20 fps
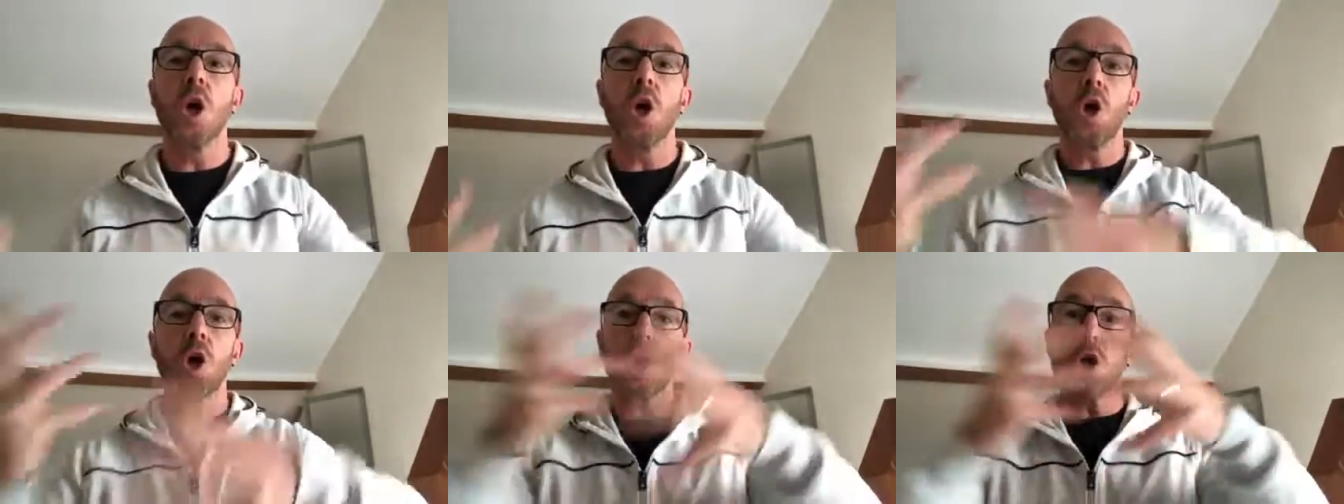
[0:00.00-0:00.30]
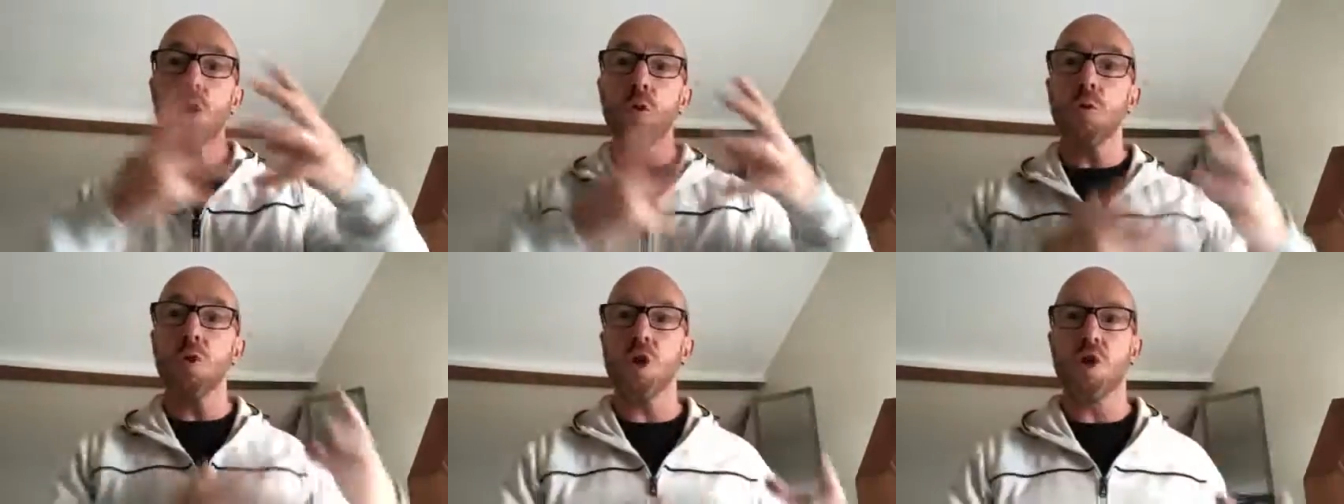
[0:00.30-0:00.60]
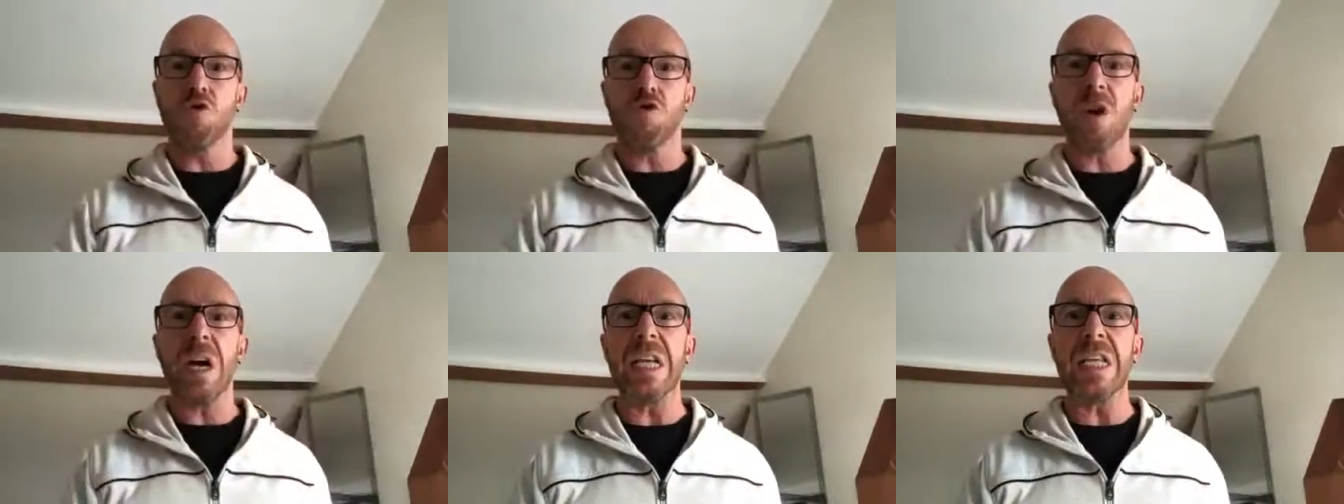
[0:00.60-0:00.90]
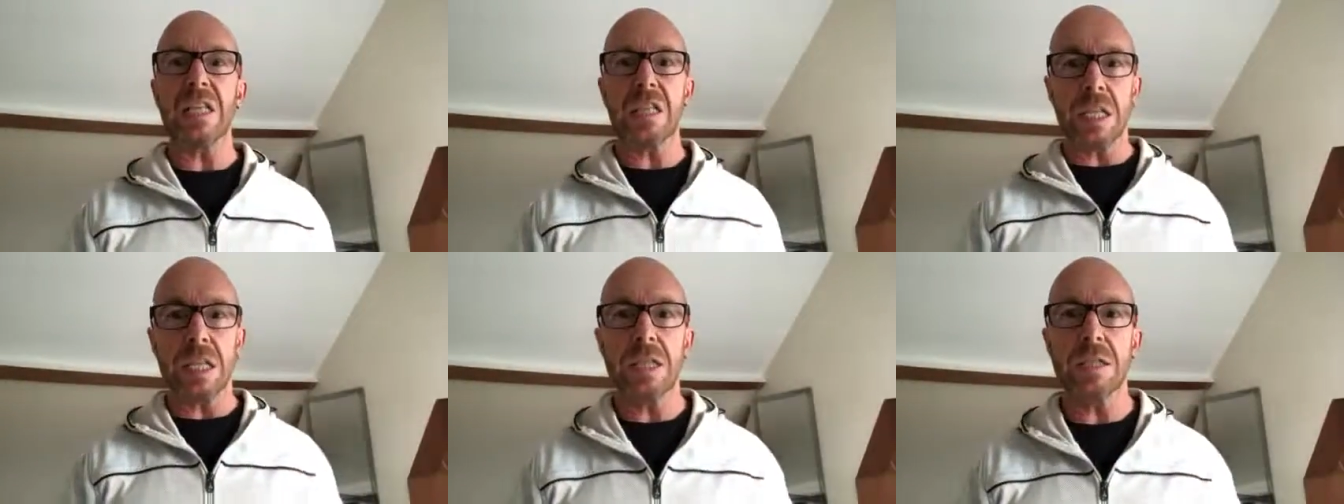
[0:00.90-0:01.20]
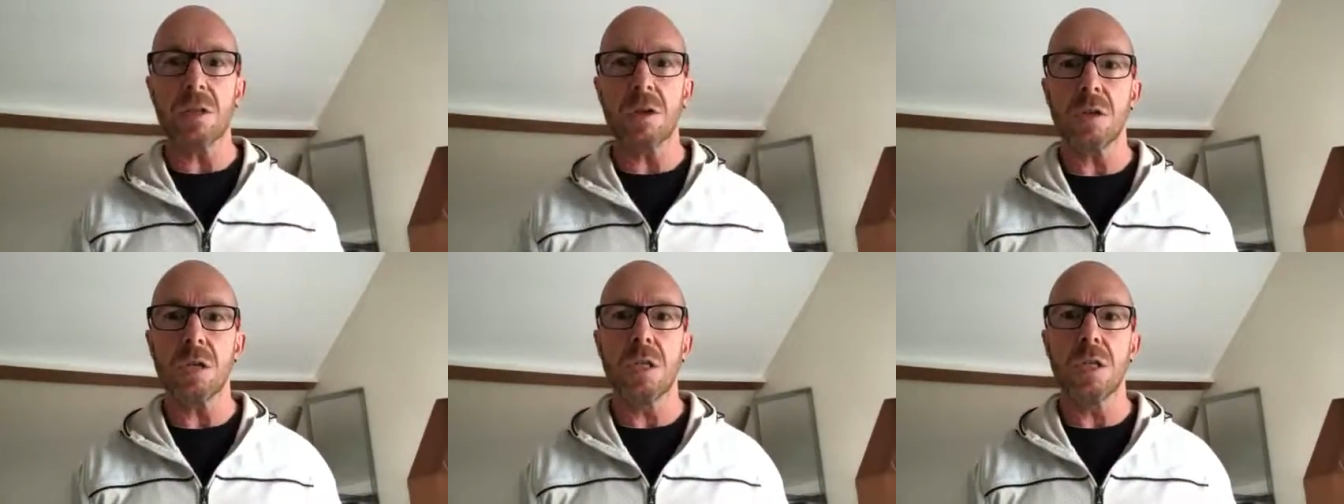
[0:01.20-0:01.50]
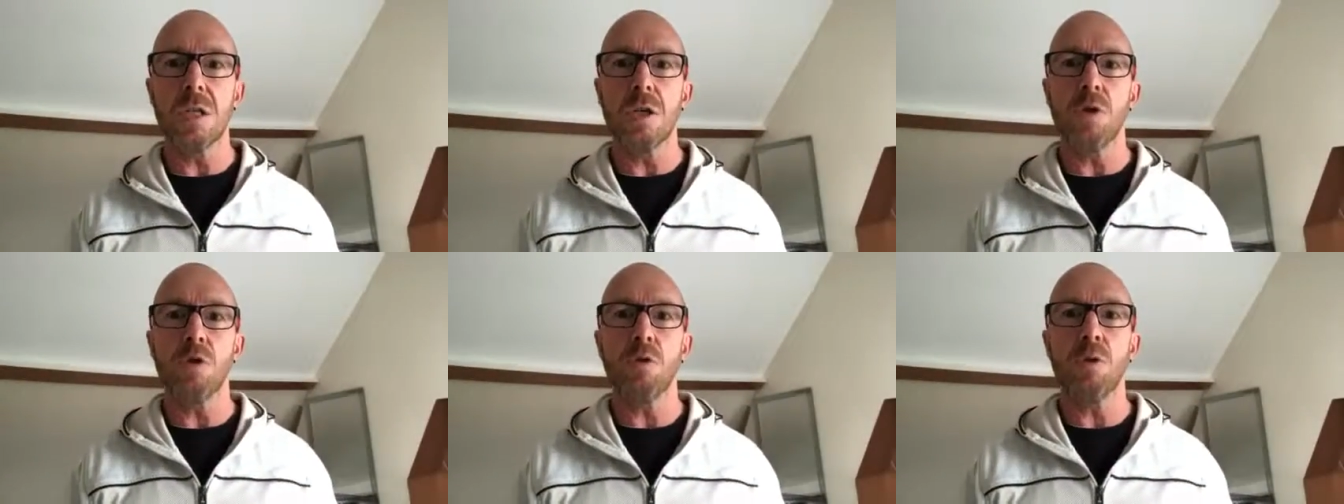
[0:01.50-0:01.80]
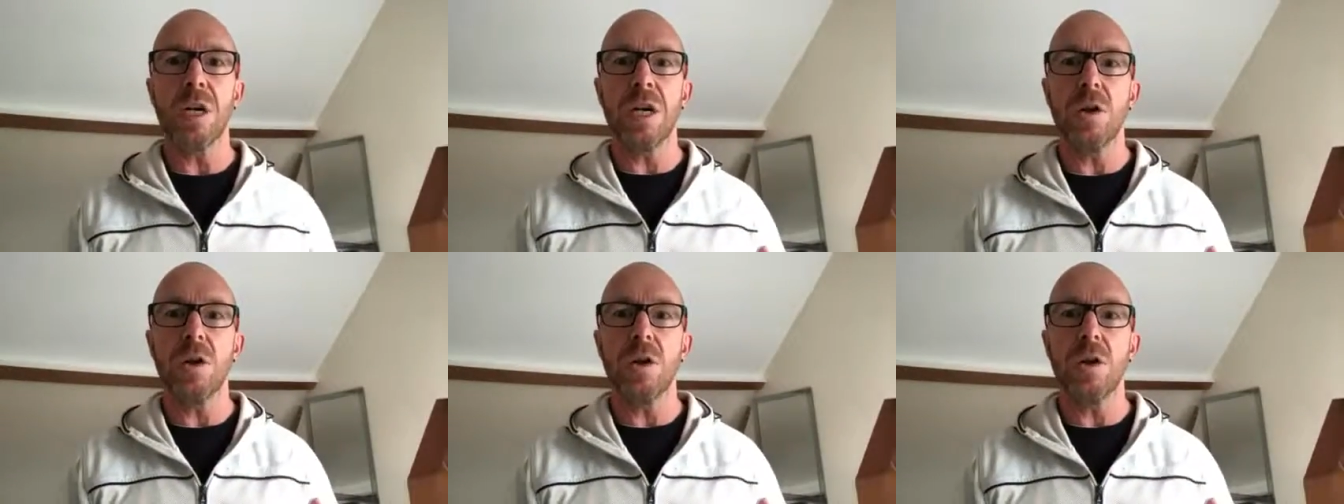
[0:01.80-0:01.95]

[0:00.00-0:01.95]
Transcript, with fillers: look at all the great things I can do